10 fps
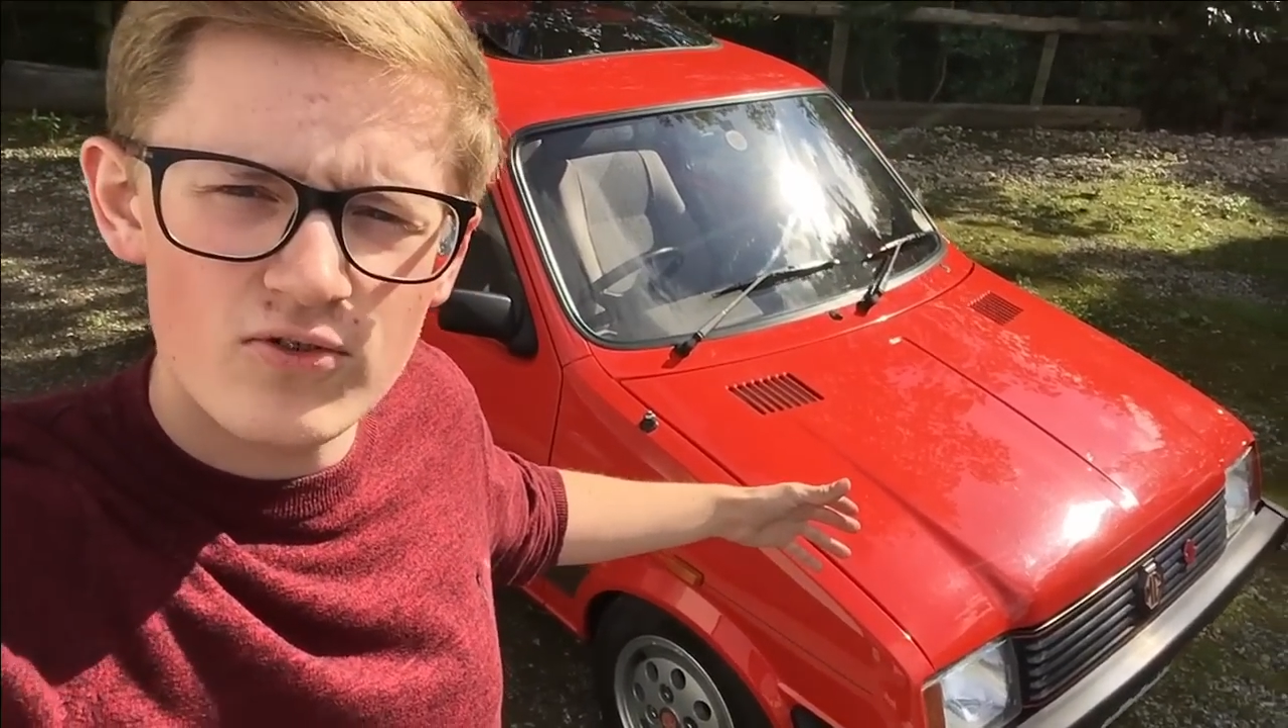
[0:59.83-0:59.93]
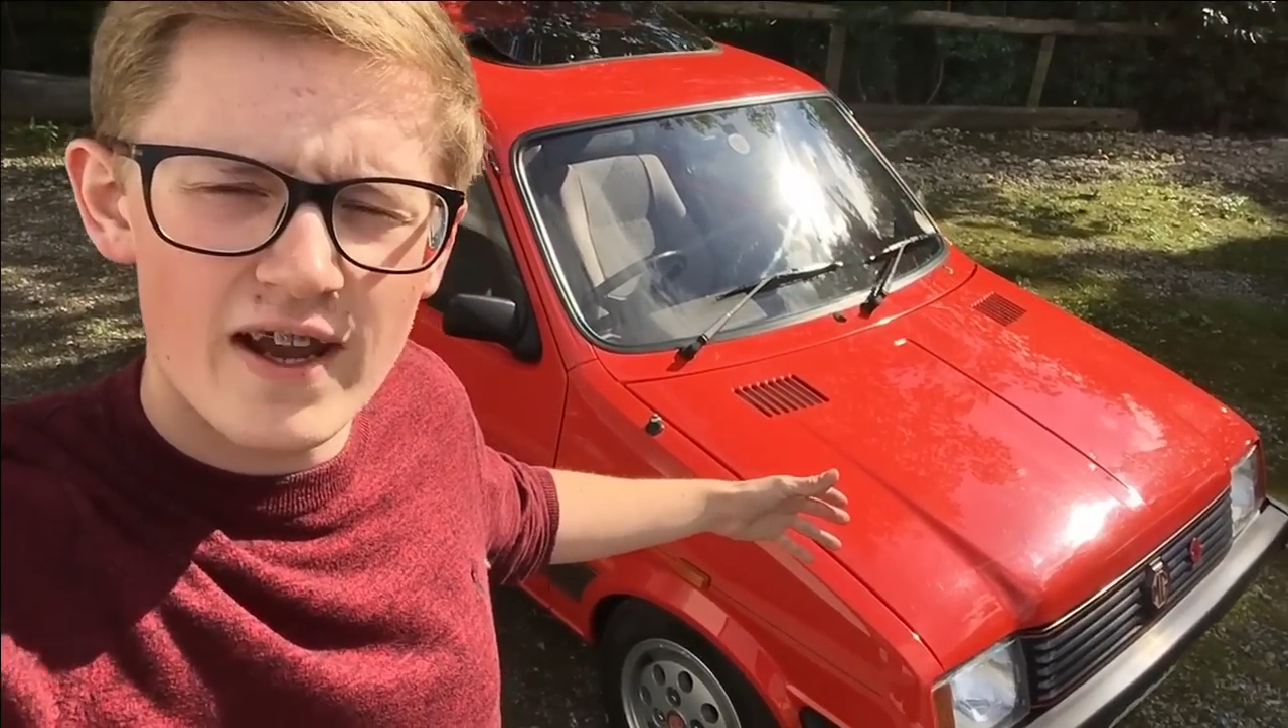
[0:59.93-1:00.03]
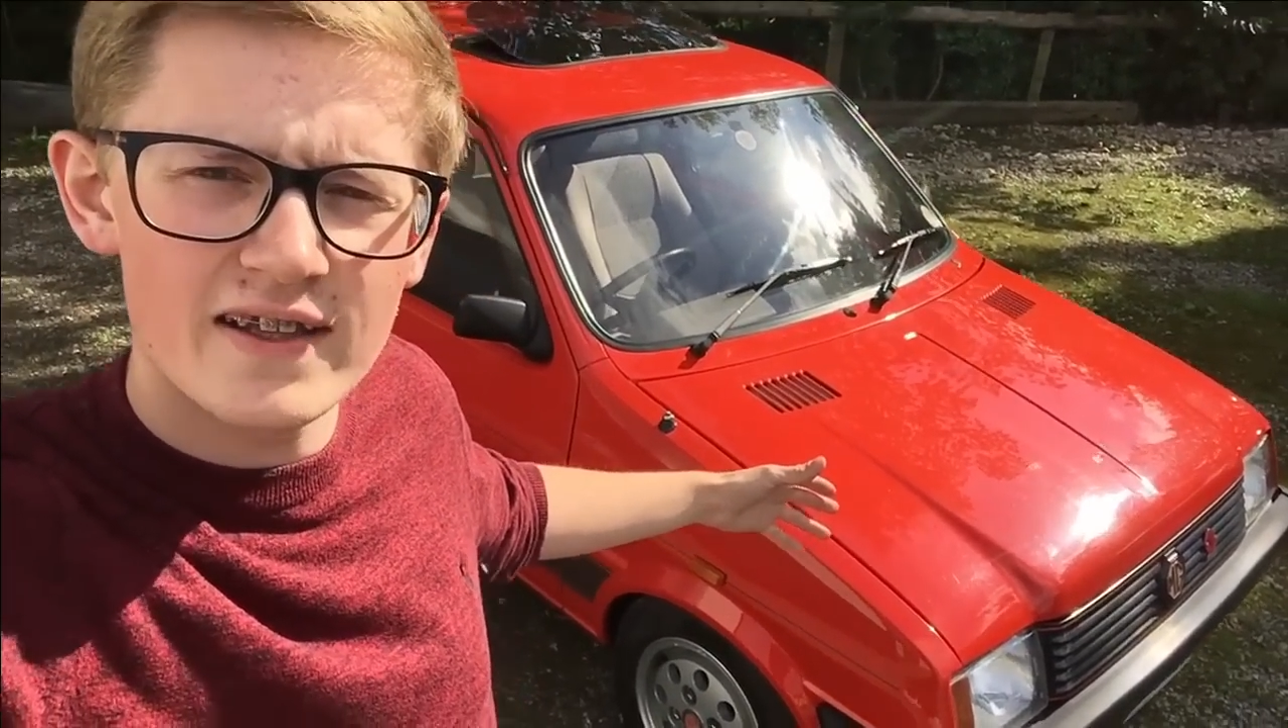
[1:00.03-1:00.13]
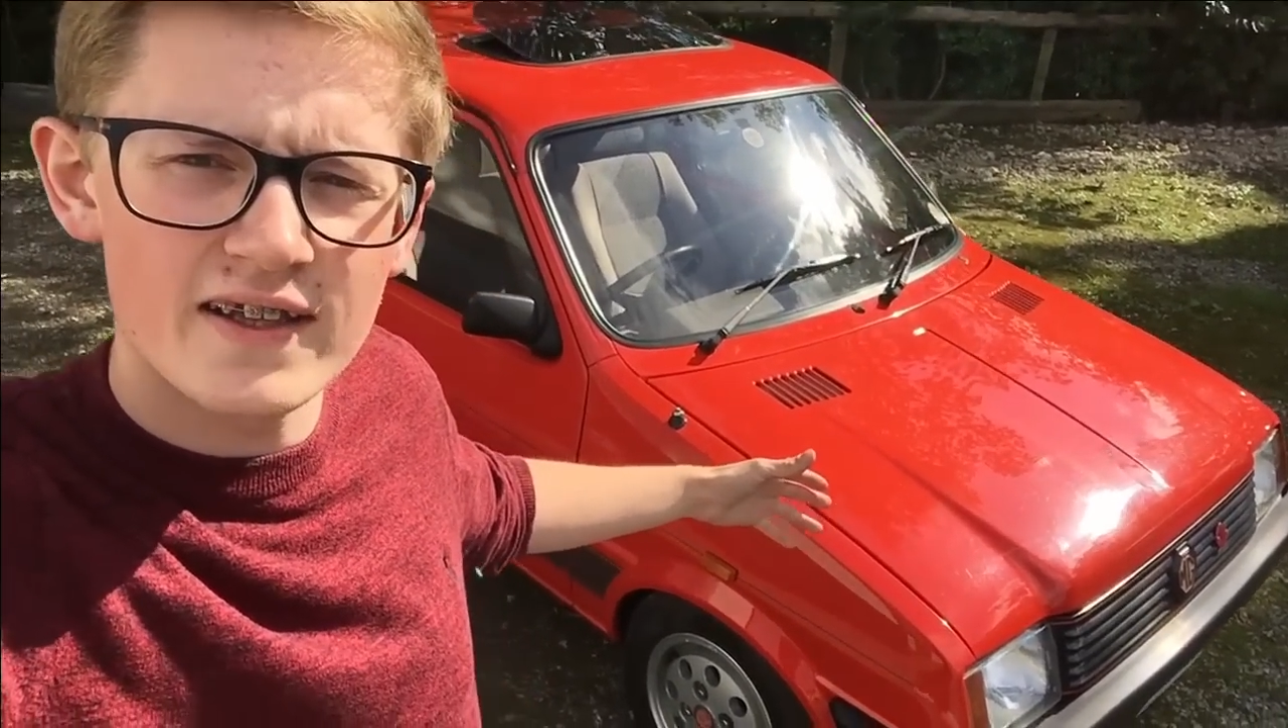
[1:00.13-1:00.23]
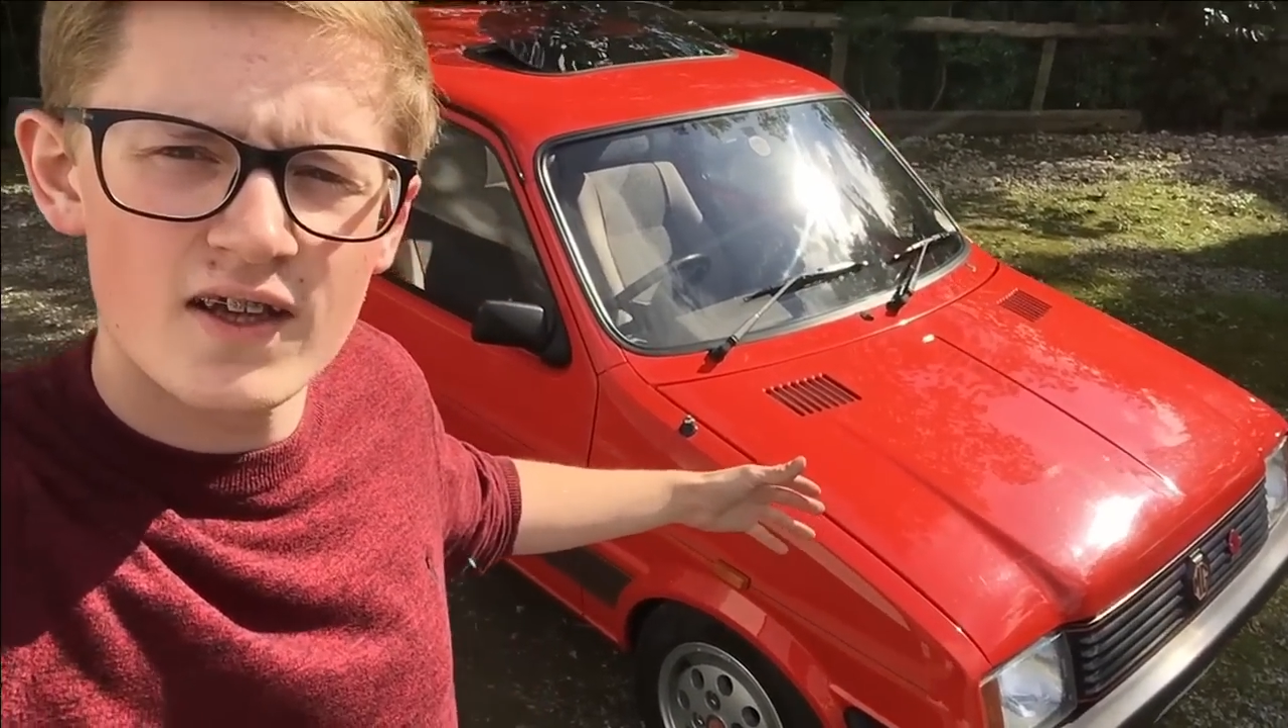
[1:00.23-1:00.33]

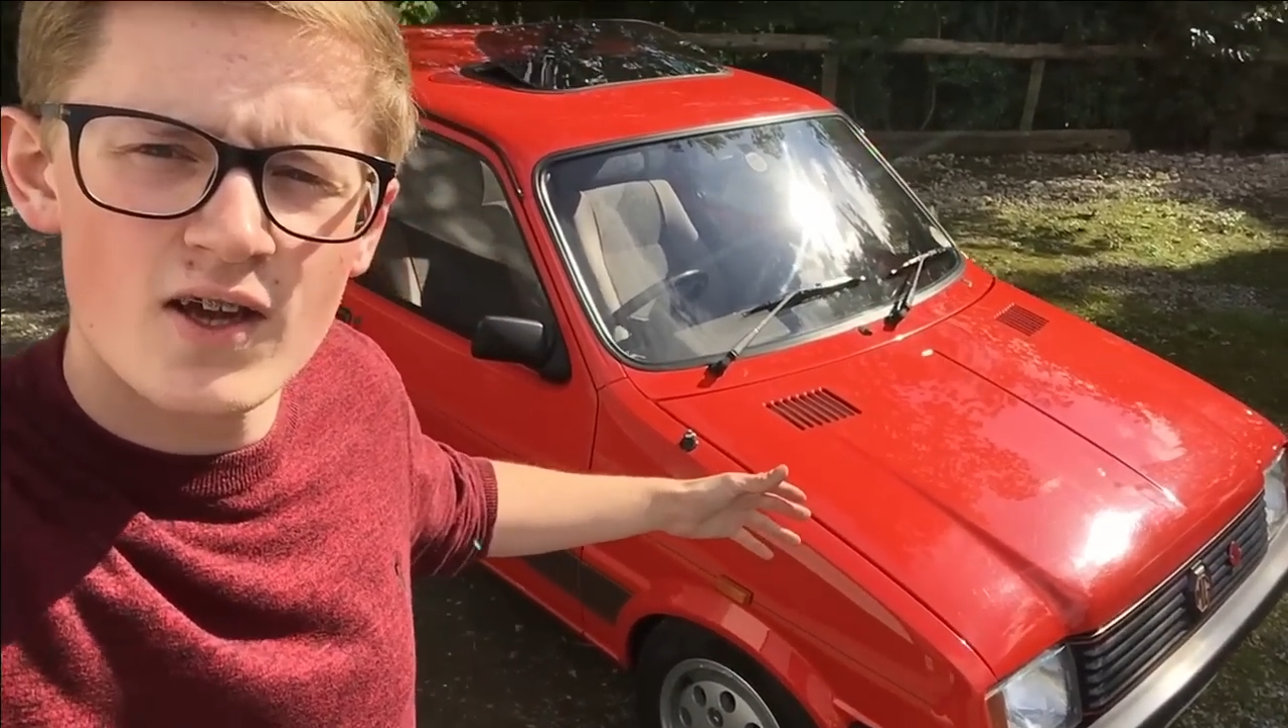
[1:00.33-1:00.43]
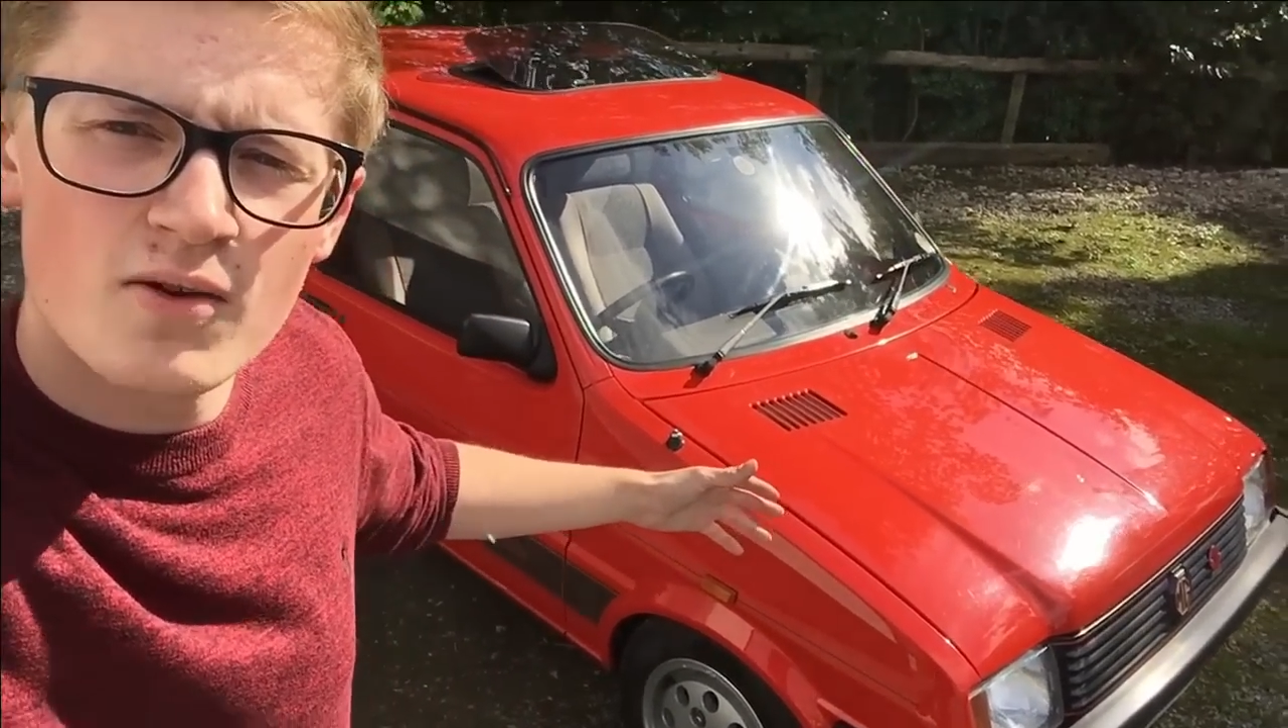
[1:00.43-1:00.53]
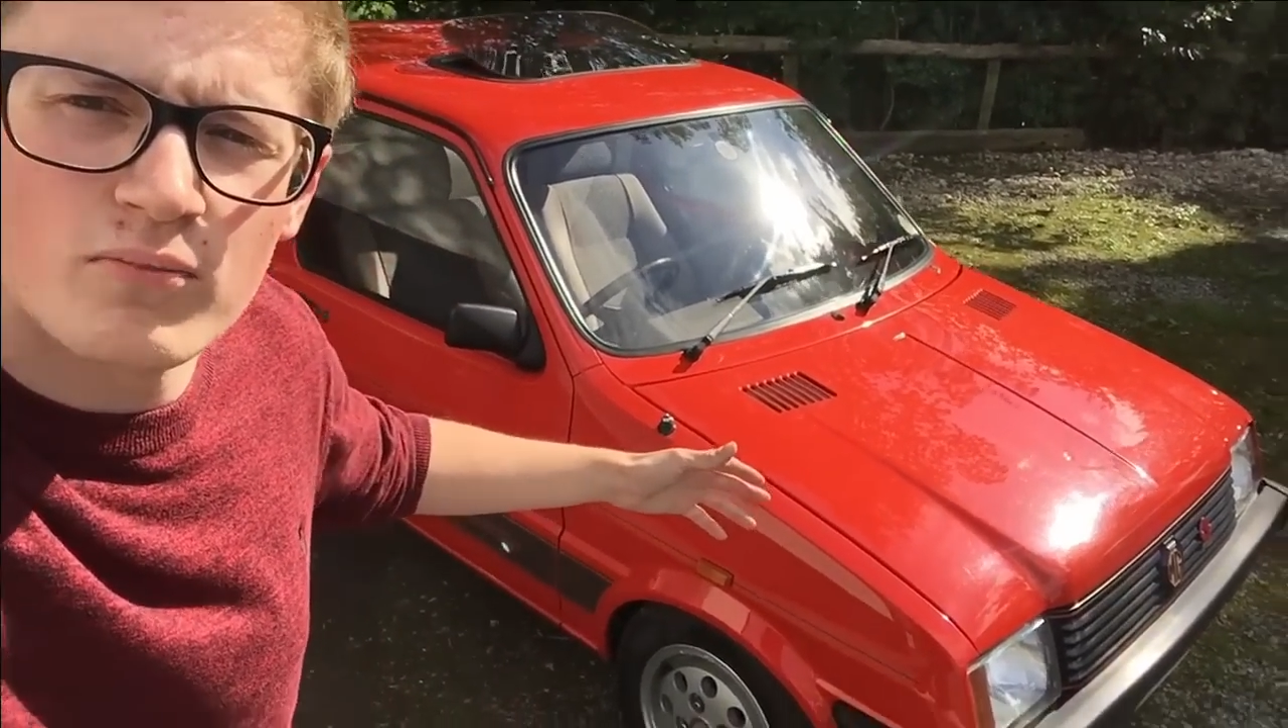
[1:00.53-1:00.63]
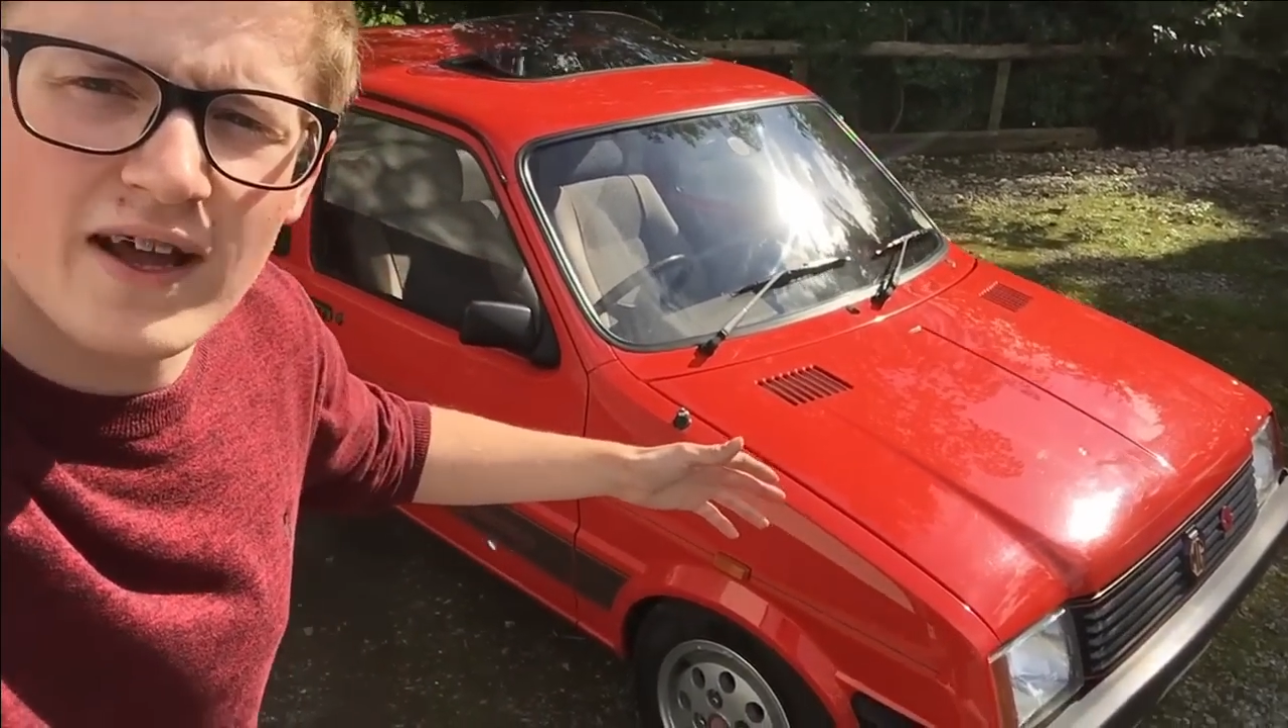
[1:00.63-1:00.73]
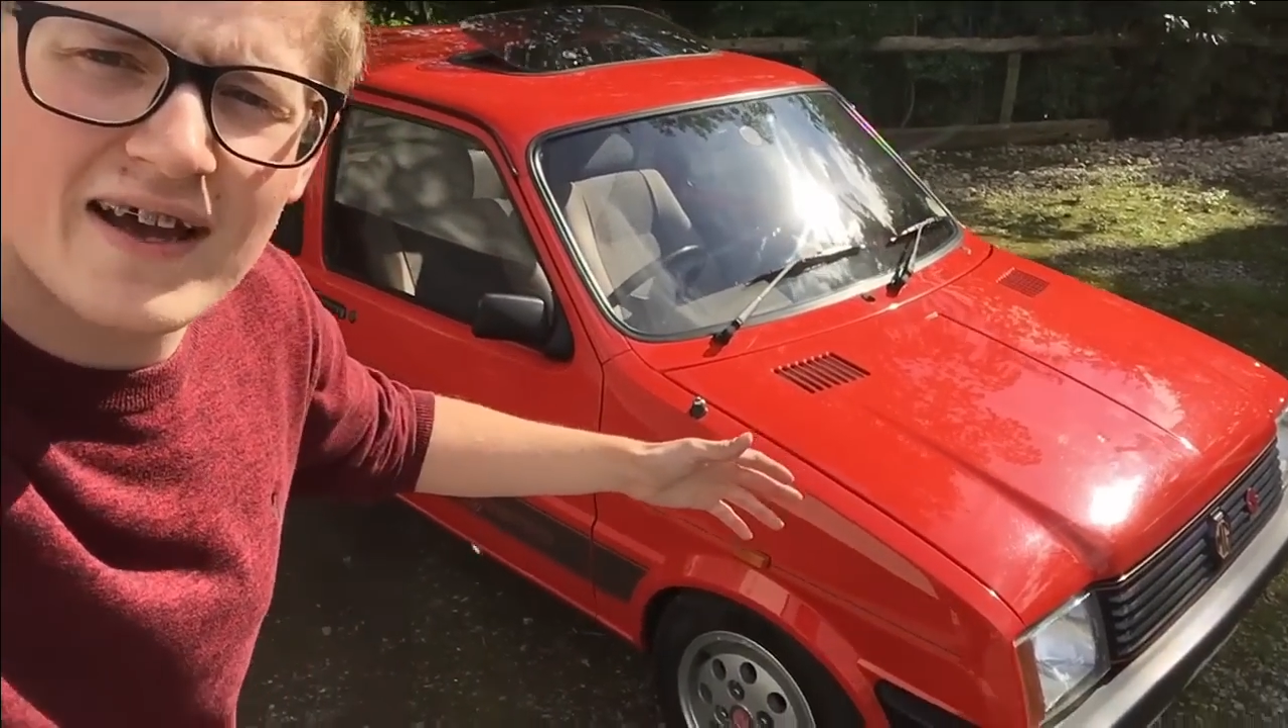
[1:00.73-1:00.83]
really,
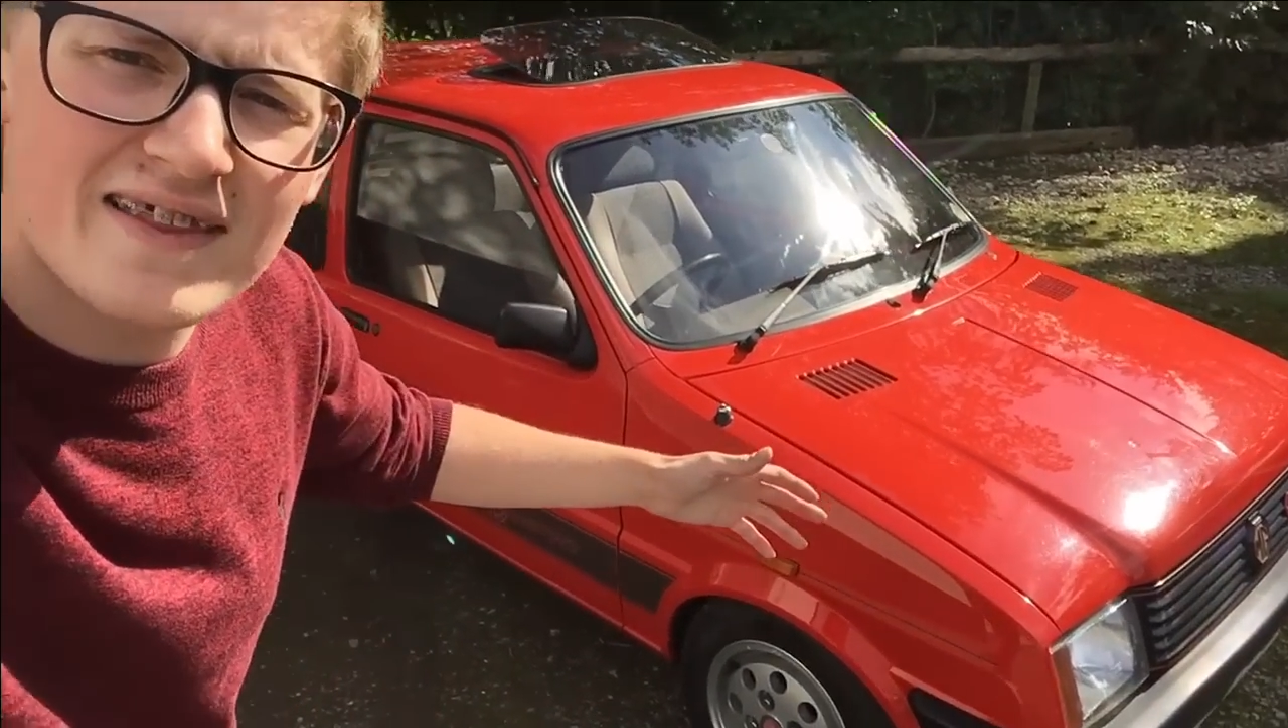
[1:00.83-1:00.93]
but